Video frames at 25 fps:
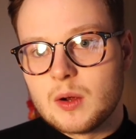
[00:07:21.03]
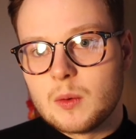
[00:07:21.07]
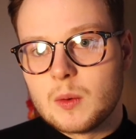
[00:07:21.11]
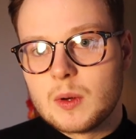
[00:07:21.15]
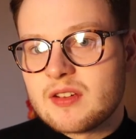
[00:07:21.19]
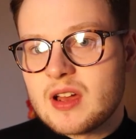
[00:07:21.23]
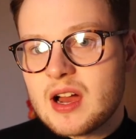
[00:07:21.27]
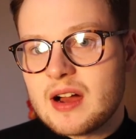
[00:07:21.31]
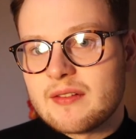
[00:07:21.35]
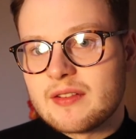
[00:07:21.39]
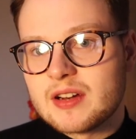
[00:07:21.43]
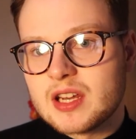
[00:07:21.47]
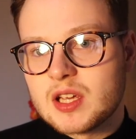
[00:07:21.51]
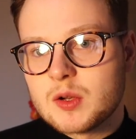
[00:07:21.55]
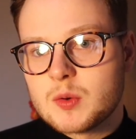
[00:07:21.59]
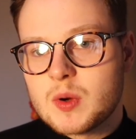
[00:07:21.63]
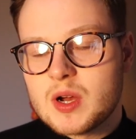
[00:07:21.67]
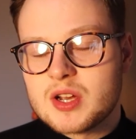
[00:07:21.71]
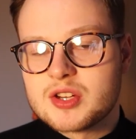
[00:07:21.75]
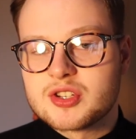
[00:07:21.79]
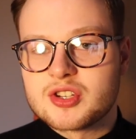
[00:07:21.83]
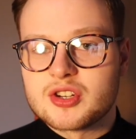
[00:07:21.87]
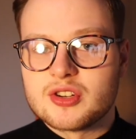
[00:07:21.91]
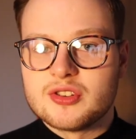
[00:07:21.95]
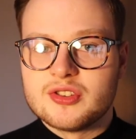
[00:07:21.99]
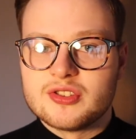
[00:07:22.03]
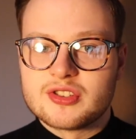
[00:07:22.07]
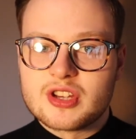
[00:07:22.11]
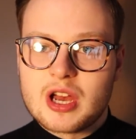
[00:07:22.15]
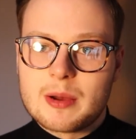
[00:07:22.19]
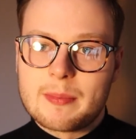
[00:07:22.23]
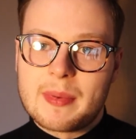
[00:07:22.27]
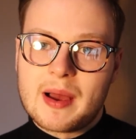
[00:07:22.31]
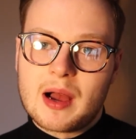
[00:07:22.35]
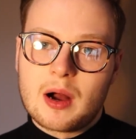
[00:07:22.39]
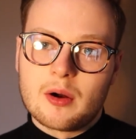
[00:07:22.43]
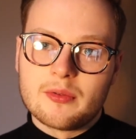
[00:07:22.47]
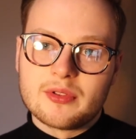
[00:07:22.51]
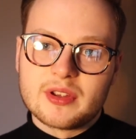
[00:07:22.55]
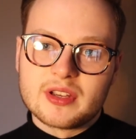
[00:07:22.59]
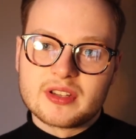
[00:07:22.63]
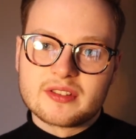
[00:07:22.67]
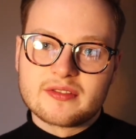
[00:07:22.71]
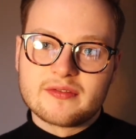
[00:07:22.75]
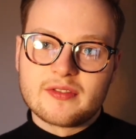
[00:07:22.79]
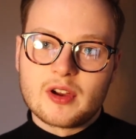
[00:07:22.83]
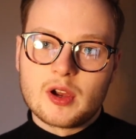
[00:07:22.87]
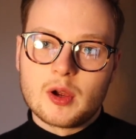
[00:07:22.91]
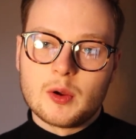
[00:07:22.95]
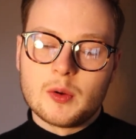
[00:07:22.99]
If you have any questions about this
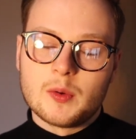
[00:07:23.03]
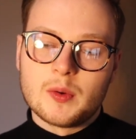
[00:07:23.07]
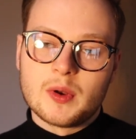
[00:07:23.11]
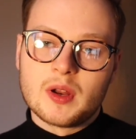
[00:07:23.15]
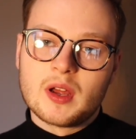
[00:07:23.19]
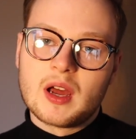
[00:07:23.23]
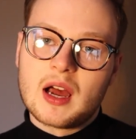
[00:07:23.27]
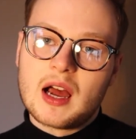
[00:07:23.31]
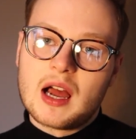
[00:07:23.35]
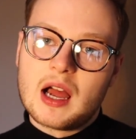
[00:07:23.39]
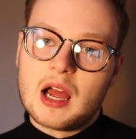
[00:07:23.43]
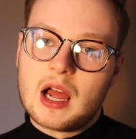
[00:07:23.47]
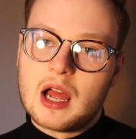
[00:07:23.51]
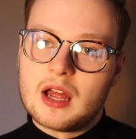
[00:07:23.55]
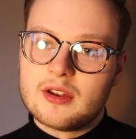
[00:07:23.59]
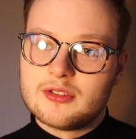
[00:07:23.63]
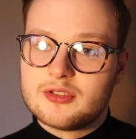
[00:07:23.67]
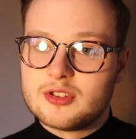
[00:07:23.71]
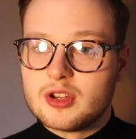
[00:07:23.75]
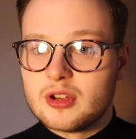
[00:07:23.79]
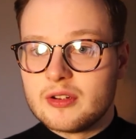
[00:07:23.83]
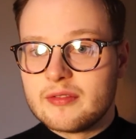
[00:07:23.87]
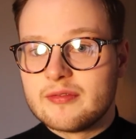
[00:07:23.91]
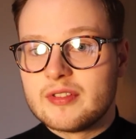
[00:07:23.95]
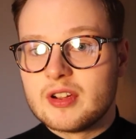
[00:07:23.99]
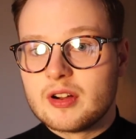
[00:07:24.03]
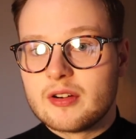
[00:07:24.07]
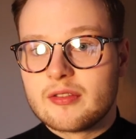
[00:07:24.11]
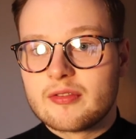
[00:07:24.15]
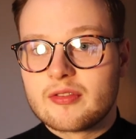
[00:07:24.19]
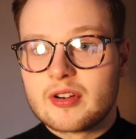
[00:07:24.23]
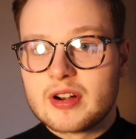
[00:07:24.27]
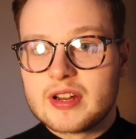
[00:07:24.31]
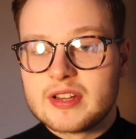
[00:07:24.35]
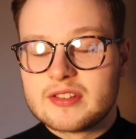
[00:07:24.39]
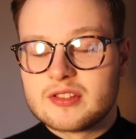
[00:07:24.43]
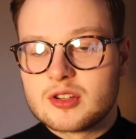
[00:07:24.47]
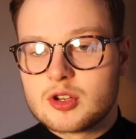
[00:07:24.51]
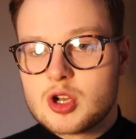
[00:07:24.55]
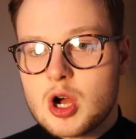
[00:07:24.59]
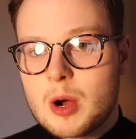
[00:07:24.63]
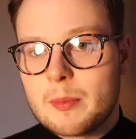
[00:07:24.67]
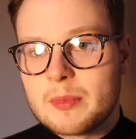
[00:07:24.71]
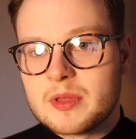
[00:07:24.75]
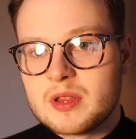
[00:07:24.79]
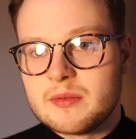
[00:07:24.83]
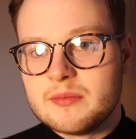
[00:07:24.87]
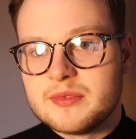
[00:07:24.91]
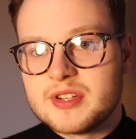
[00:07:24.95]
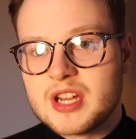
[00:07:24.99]
phone, do feel free to
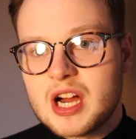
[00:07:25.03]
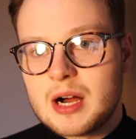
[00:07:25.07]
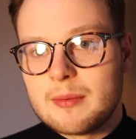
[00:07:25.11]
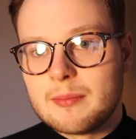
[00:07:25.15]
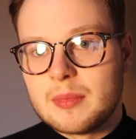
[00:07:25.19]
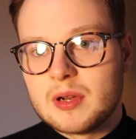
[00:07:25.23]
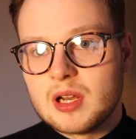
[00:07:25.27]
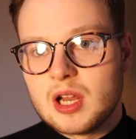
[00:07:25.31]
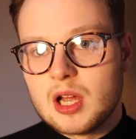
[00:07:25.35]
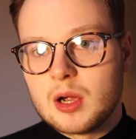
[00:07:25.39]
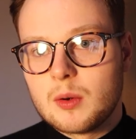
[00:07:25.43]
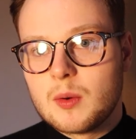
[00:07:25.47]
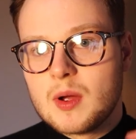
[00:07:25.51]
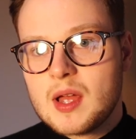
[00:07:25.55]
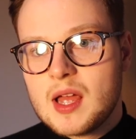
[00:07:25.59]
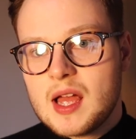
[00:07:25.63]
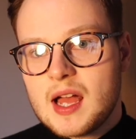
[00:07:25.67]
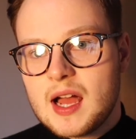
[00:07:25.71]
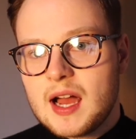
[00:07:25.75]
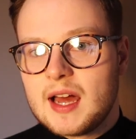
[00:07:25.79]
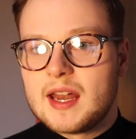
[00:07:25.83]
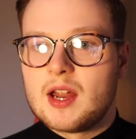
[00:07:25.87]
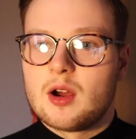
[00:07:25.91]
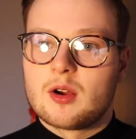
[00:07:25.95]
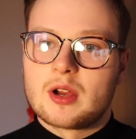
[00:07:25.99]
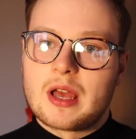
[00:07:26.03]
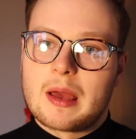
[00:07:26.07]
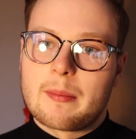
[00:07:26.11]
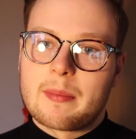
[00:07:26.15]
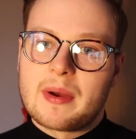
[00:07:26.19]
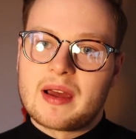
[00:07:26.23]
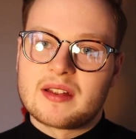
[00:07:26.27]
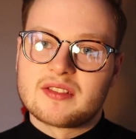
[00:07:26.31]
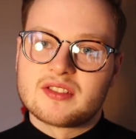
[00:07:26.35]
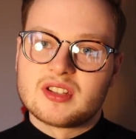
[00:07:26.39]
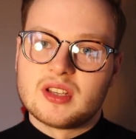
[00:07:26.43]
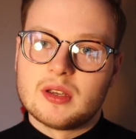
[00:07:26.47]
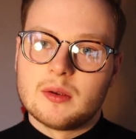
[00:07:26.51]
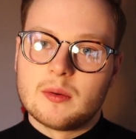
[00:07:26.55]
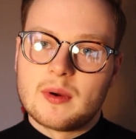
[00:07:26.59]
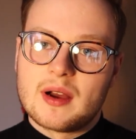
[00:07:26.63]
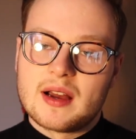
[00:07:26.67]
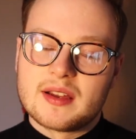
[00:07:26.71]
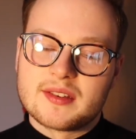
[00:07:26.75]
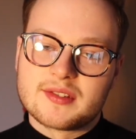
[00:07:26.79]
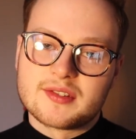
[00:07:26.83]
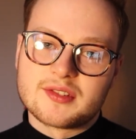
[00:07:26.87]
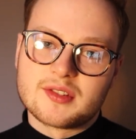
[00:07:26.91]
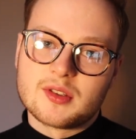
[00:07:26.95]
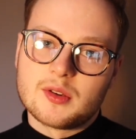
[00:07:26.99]
comment them down below, and I'll get back to you
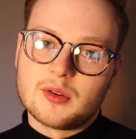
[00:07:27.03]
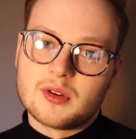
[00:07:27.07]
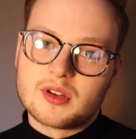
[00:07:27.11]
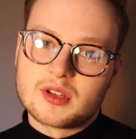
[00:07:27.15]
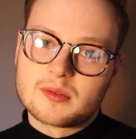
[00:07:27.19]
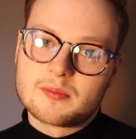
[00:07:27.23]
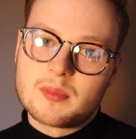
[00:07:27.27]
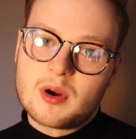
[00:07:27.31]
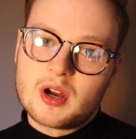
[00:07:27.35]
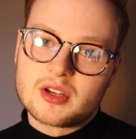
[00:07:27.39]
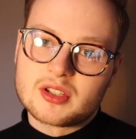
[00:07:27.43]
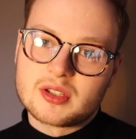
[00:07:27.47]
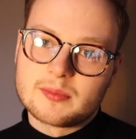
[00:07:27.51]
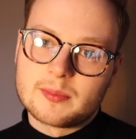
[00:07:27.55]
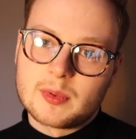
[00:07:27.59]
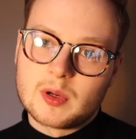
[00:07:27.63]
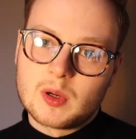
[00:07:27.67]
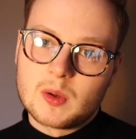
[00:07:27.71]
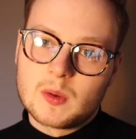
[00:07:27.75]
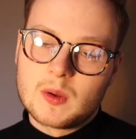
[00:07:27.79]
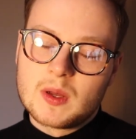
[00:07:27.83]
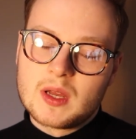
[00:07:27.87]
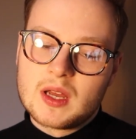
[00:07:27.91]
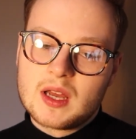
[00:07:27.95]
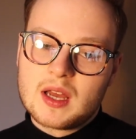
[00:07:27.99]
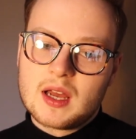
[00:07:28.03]
as soon as possible.